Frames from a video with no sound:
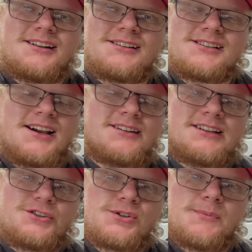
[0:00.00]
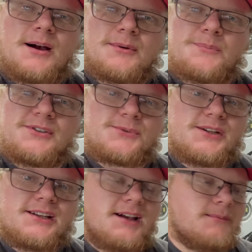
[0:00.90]
Like I said, I got that trip coming up this
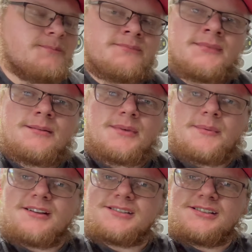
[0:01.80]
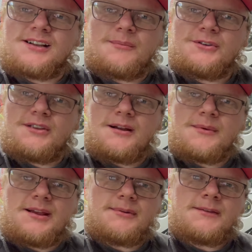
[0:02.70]
weekend. Maybe I'll see some of you there,
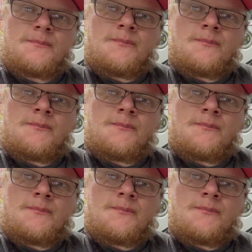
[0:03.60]
maybe.